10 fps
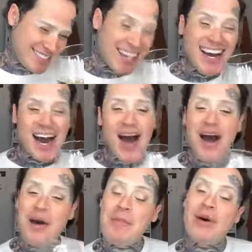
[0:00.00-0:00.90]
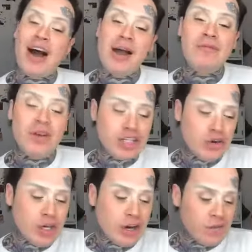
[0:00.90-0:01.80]
But I'm
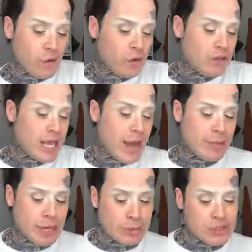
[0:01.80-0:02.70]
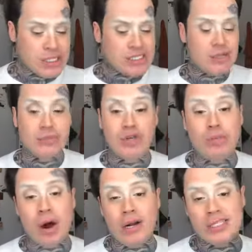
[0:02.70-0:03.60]
doing a full glam and I'm using some new
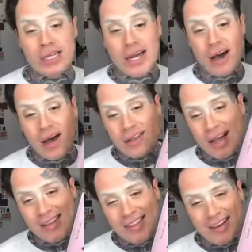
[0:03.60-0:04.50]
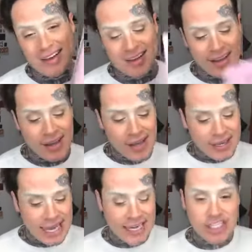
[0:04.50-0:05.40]
products that I got, like the
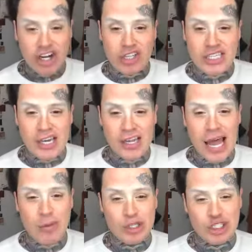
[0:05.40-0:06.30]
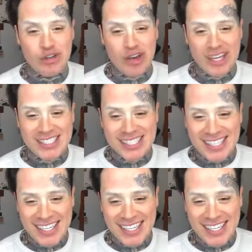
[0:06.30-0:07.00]
Candy Johnson collab with Too Faced.